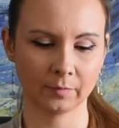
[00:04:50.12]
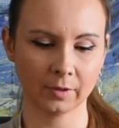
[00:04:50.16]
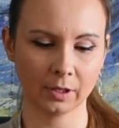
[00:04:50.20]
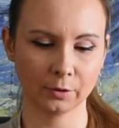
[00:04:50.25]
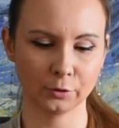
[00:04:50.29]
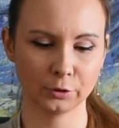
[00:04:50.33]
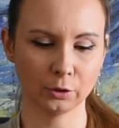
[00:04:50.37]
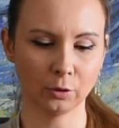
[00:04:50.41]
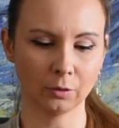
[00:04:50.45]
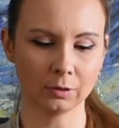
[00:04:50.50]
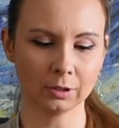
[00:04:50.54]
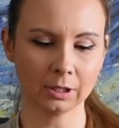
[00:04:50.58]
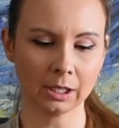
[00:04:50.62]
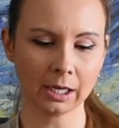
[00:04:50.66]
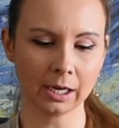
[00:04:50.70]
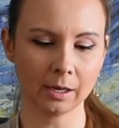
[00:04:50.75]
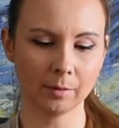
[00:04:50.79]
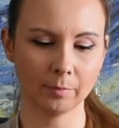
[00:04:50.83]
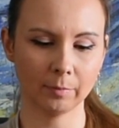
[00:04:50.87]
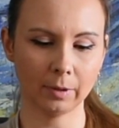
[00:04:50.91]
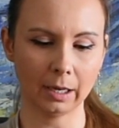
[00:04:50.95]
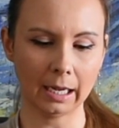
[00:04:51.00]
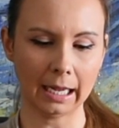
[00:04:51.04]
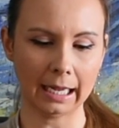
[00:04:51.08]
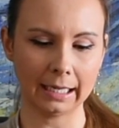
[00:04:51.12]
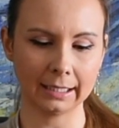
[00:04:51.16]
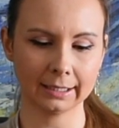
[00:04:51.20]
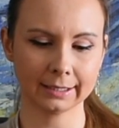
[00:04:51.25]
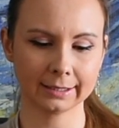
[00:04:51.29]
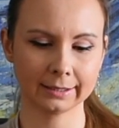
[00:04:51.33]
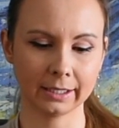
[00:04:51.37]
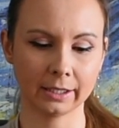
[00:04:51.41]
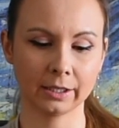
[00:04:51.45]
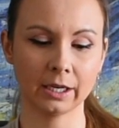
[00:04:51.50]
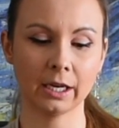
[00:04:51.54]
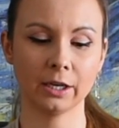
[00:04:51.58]
shortly, but
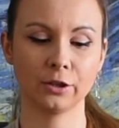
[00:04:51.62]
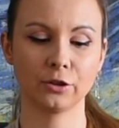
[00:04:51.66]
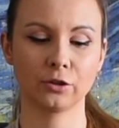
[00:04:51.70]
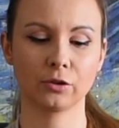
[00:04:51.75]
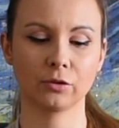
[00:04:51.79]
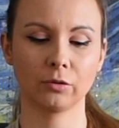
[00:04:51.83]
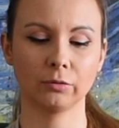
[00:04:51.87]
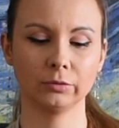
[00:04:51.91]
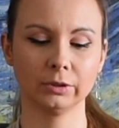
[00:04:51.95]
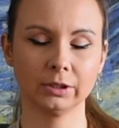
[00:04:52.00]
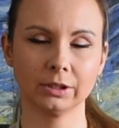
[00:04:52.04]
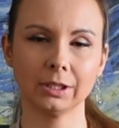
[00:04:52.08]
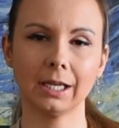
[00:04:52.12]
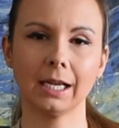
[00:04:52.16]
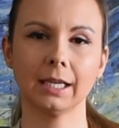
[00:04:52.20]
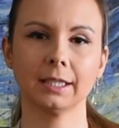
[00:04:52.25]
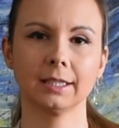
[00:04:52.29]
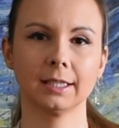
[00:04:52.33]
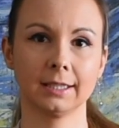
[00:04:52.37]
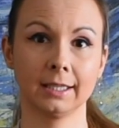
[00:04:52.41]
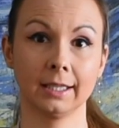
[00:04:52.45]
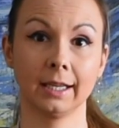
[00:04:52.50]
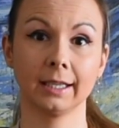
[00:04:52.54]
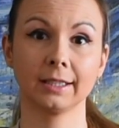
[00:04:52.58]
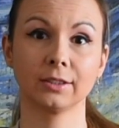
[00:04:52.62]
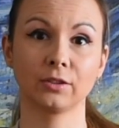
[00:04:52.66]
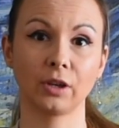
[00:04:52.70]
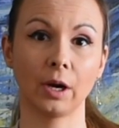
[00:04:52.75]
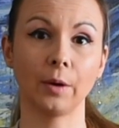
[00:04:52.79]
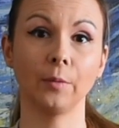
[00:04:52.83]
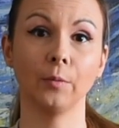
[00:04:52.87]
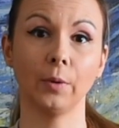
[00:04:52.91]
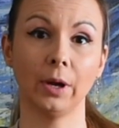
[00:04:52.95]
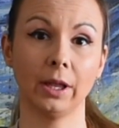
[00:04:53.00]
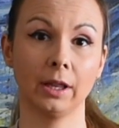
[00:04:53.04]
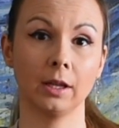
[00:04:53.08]
natural disasters and
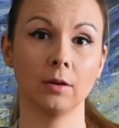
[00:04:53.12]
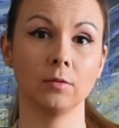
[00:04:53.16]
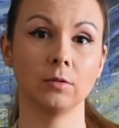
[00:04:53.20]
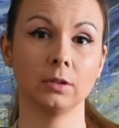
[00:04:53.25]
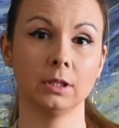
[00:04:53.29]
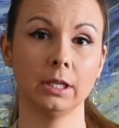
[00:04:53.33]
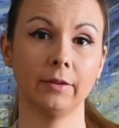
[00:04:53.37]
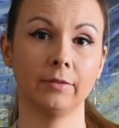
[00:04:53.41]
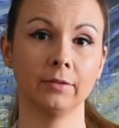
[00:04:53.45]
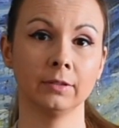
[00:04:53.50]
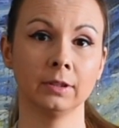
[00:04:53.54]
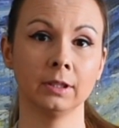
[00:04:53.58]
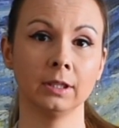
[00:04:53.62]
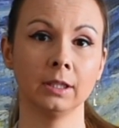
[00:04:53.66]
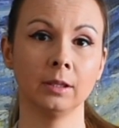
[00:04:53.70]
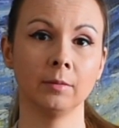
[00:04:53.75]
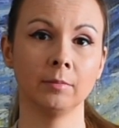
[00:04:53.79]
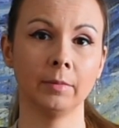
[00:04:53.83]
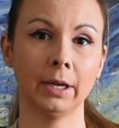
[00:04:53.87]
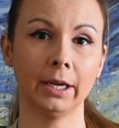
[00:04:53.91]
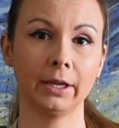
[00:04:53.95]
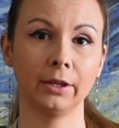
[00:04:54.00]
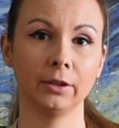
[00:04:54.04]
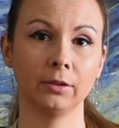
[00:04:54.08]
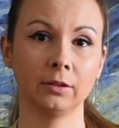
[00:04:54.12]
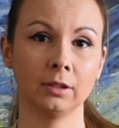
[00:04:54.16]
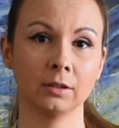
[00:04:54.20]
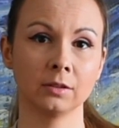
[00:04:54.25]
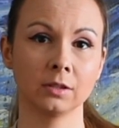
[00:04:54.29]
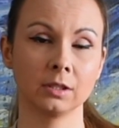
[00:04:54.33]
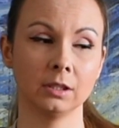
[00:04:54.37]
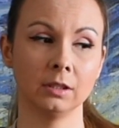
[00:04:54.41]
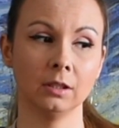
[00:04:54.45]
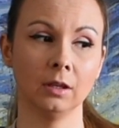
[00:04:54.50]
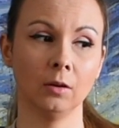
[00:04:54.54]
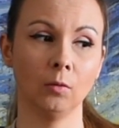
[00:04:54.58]
extreme weather will definitely make you
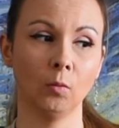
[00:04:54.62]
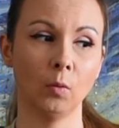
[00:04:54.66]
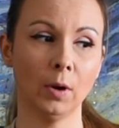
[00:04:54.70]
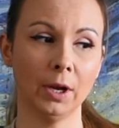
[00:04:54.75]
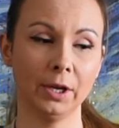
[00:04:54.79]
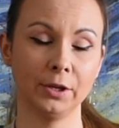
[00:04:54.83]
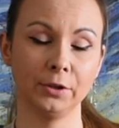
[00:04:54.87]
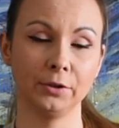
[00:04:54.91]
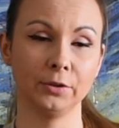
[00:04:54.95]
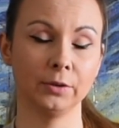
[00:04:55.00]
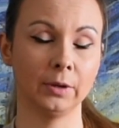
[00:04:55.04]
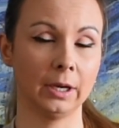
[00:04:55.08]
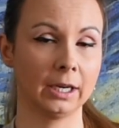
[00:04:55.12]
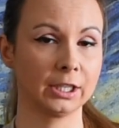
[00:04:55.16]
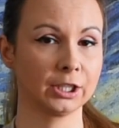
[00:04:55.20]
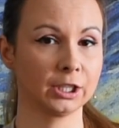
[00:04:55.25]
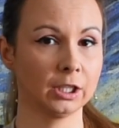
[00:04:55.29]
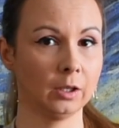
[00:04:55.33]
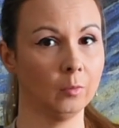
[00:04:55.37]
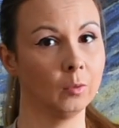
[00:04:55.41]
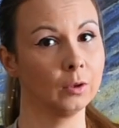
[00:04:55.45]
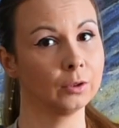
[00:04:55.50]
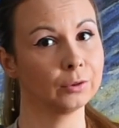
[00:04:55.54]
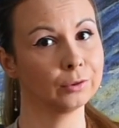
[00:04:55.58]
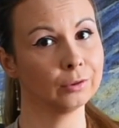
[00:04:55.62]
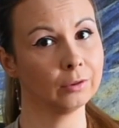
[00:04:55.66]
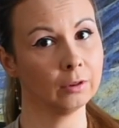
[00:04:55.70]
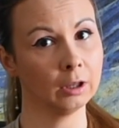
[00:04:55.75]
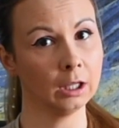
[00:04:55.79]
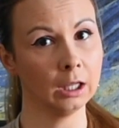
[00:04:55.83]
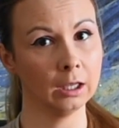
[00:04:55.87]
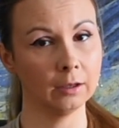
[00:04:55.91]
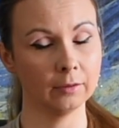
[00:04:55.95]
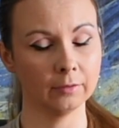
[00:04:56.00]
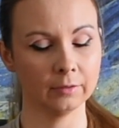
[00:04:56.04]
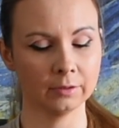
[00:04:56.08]
consider where you actually want to
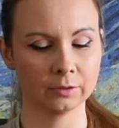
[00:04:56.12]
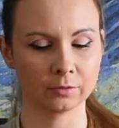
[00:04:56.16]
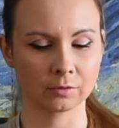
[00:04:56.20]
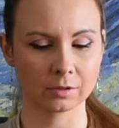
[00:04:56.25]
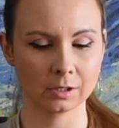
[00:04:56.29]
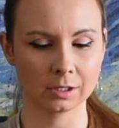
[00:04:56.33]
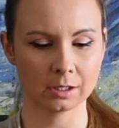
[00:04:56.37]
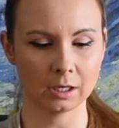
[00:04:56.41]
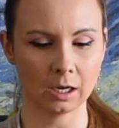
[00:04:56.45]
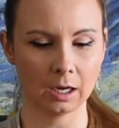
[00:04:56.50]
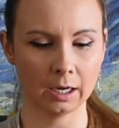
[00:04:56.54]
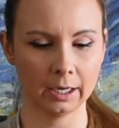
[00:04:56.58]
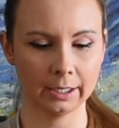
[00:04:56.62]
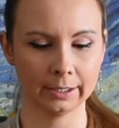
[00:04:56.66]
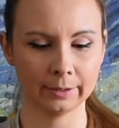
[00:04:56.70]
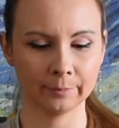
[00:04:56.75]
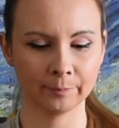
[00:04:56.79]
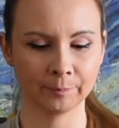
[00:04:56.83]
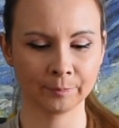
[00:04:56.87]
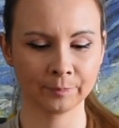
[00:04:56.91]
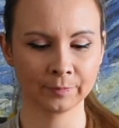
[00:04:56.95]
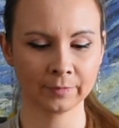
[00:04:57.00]
live and reside.